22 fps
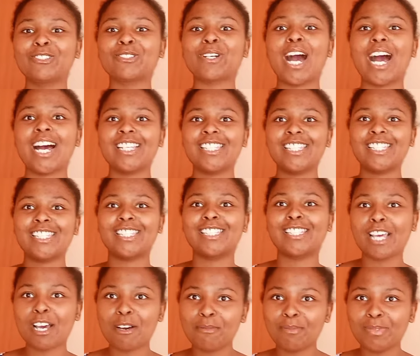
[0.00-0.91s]
to
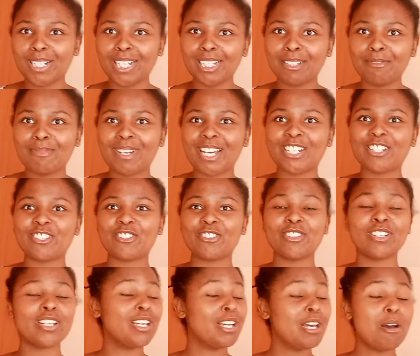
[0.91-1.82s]
assemble
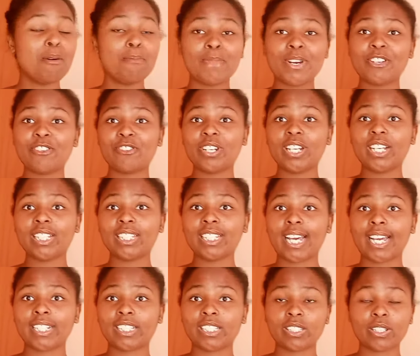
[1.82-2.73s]
my ring light.